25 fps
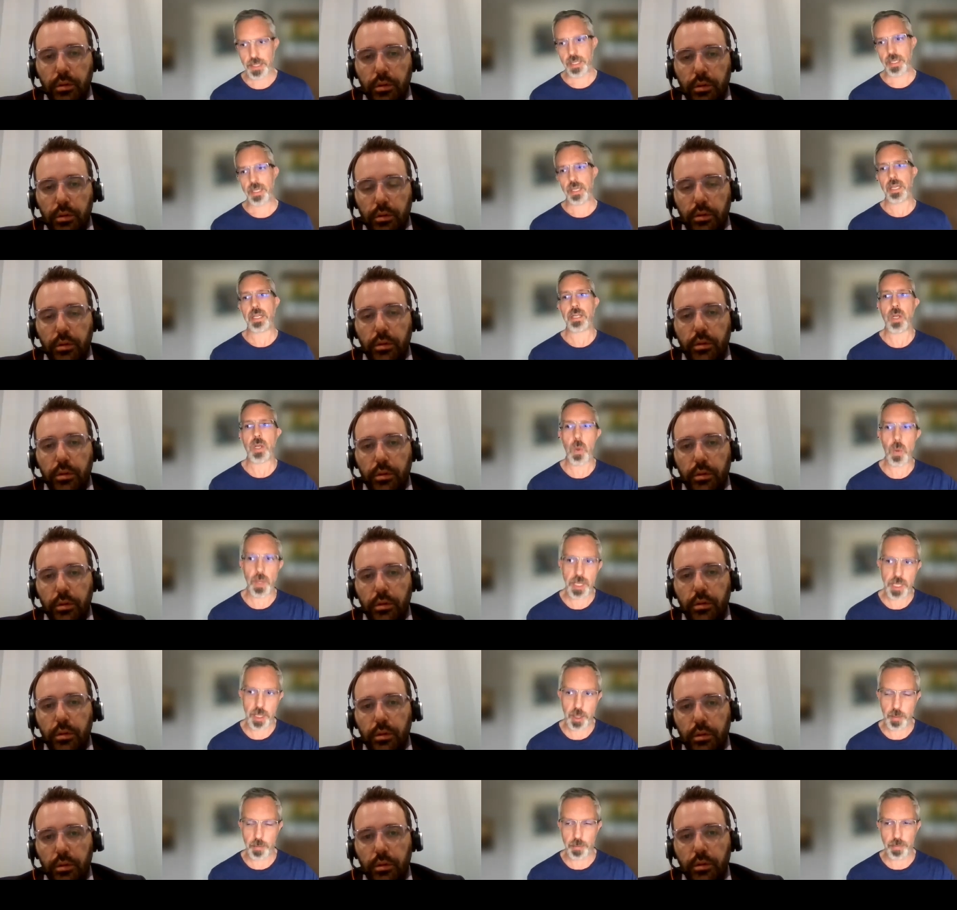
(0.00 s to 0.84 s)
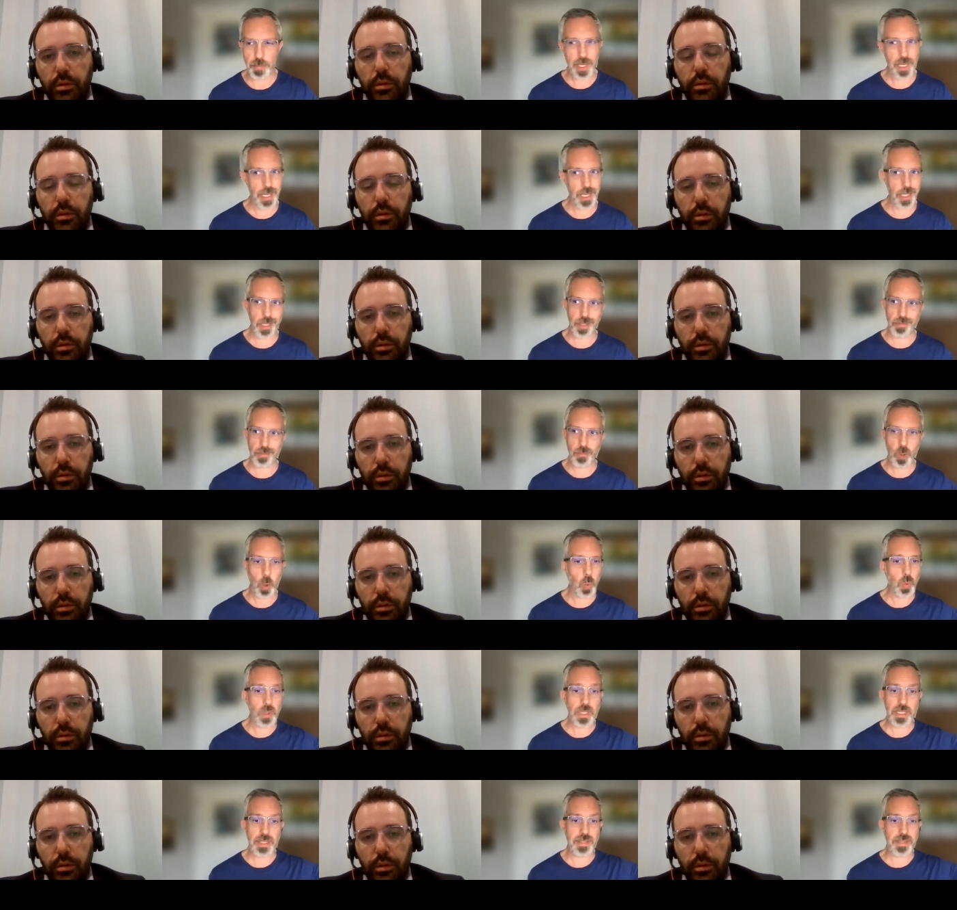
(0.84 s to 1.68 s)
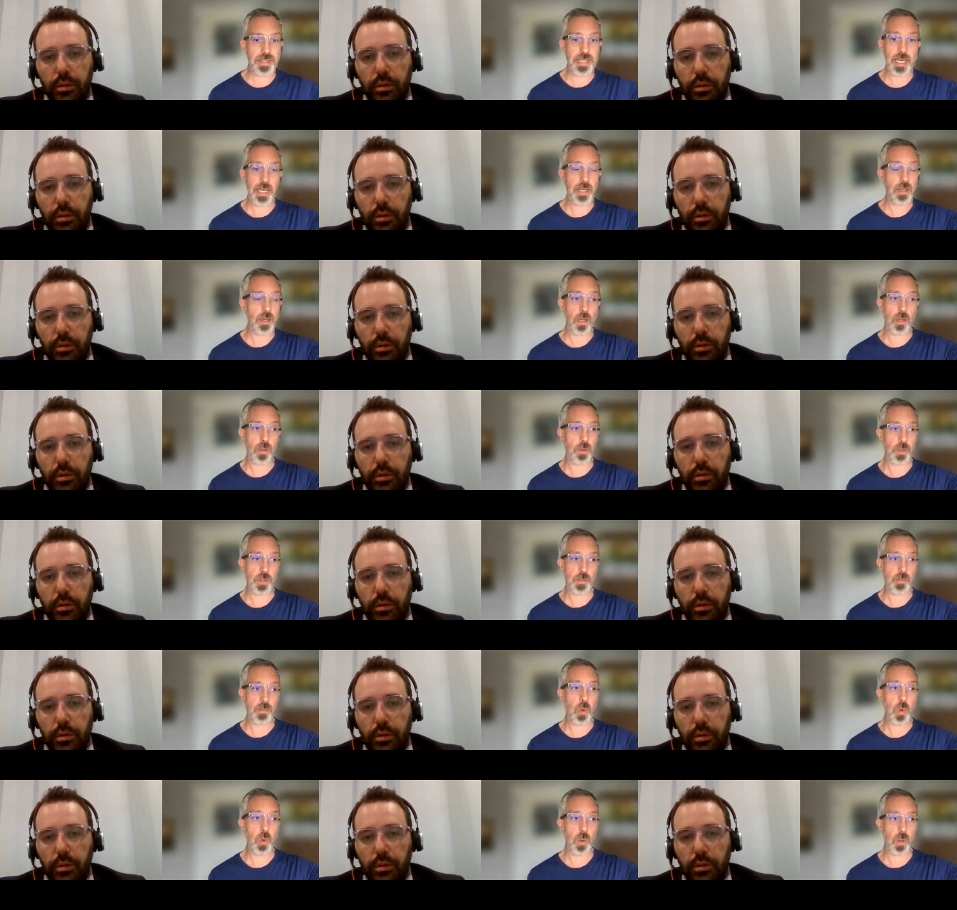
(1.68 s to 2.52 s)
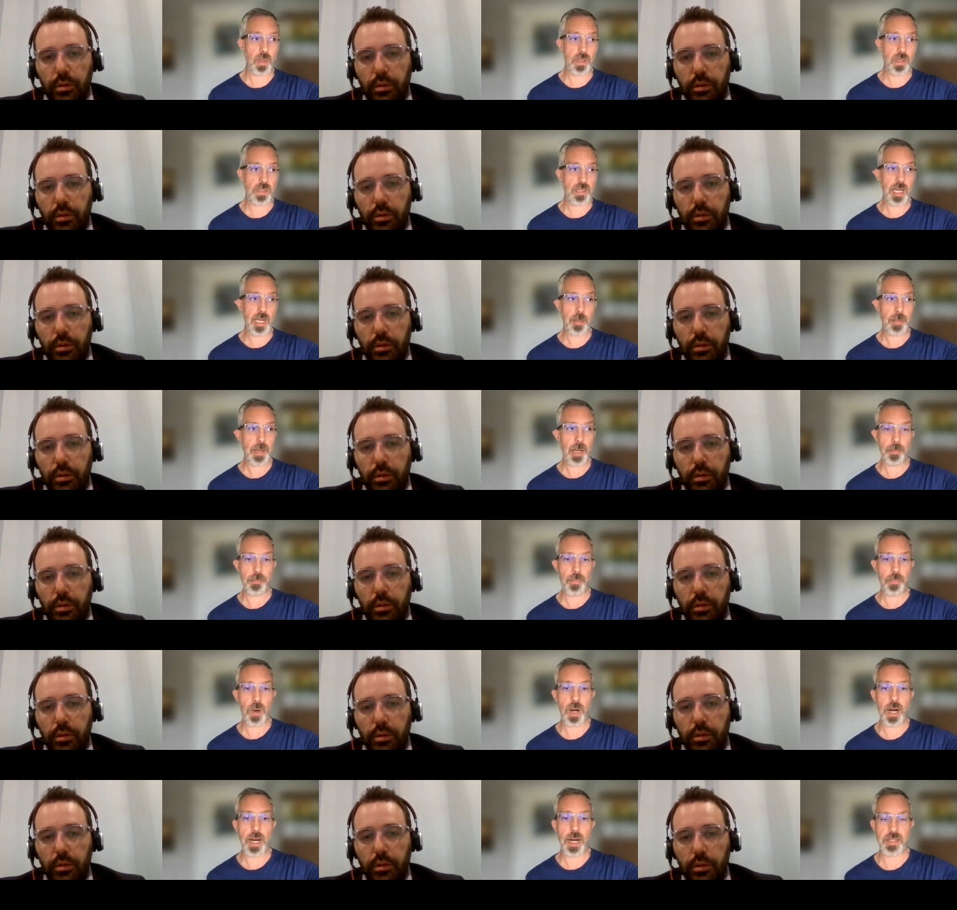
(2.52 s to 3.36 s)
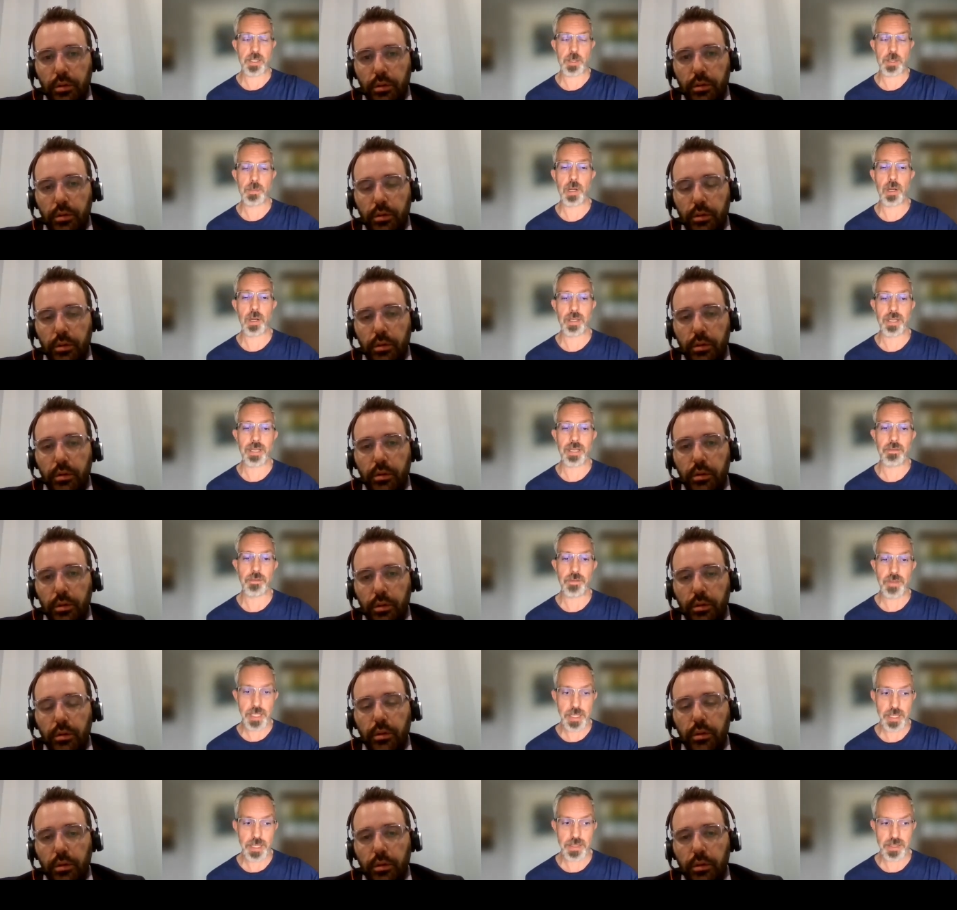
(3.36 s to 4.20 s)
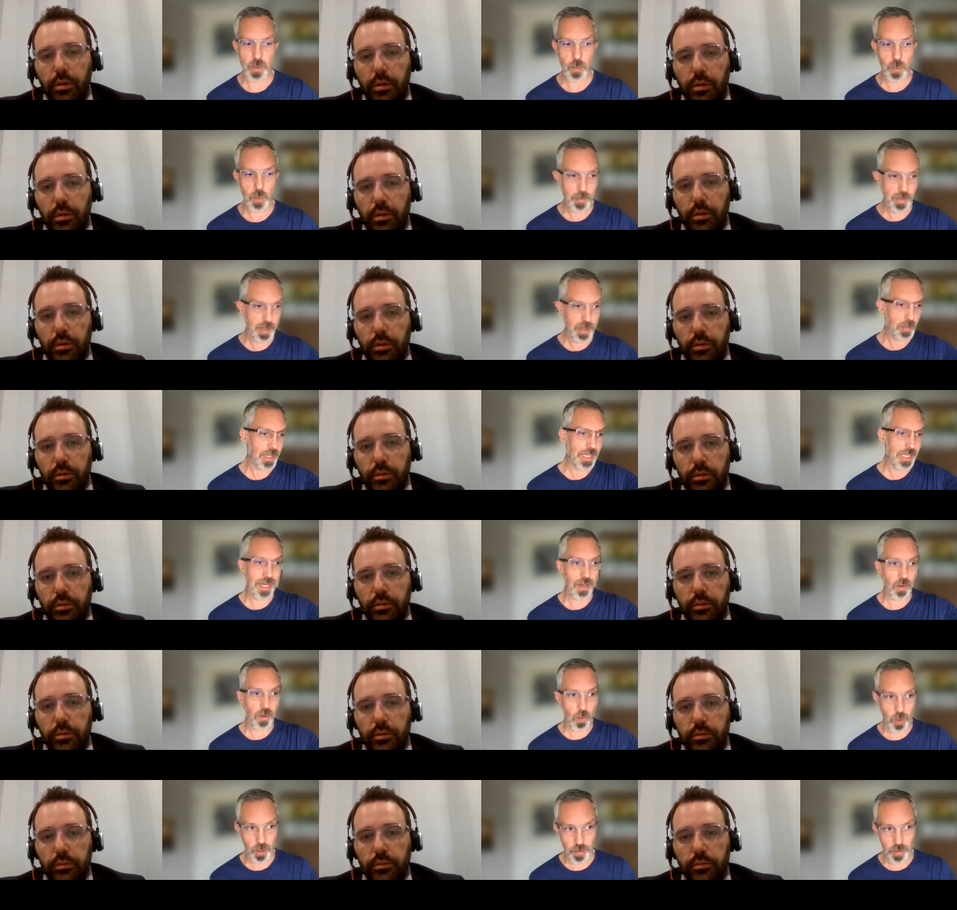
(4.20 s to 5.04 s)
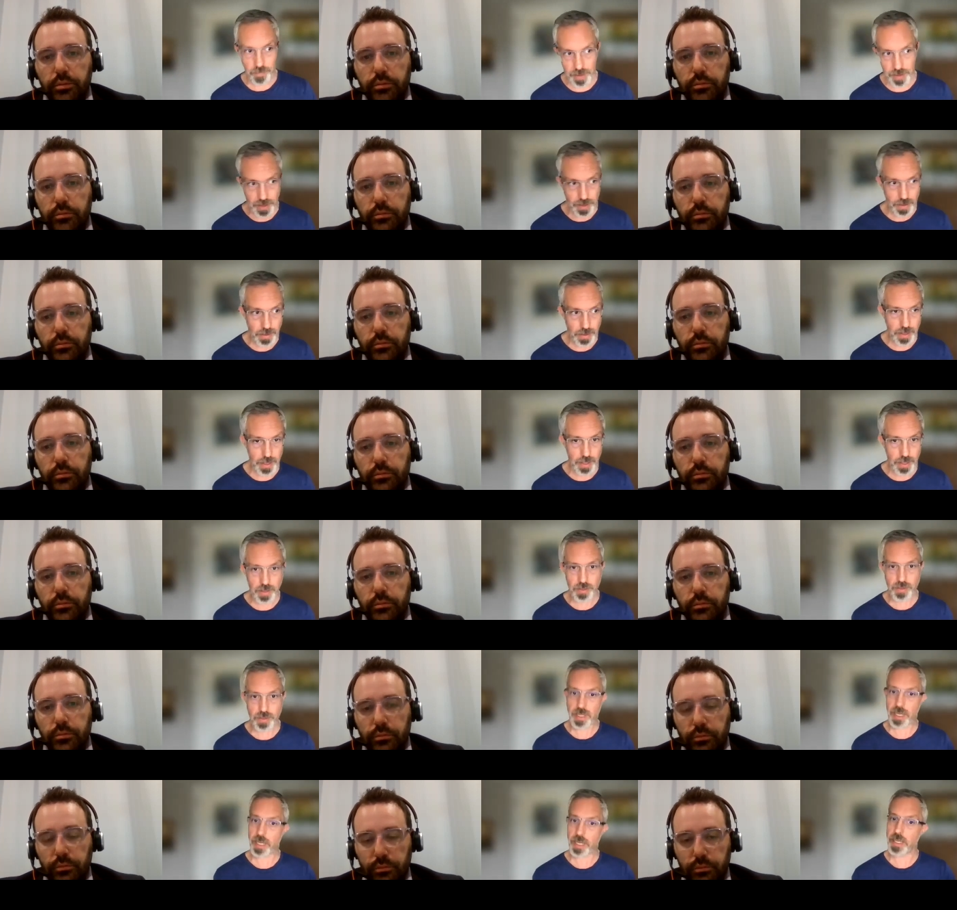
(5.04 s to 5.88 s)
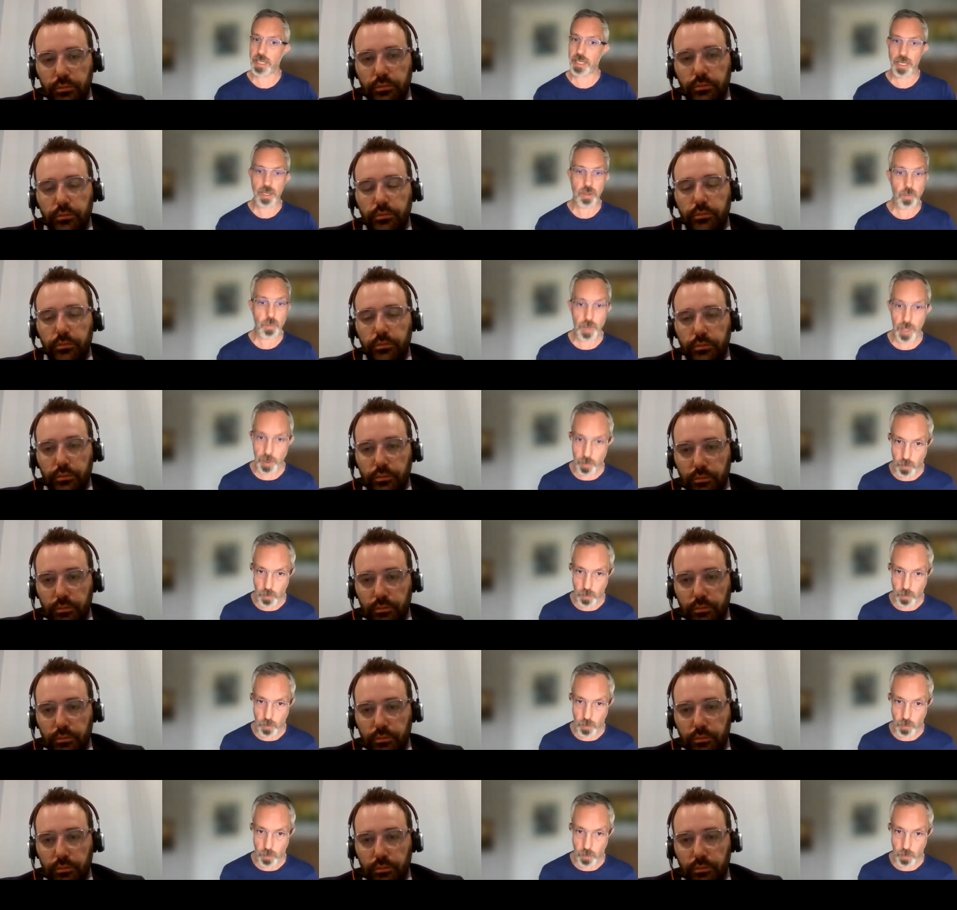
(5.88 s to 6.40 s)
Speaker 1: and going in and paying only ten dollars more, it's not about price, it's about convenience. I want to be able to get all of it and just kind of get it when I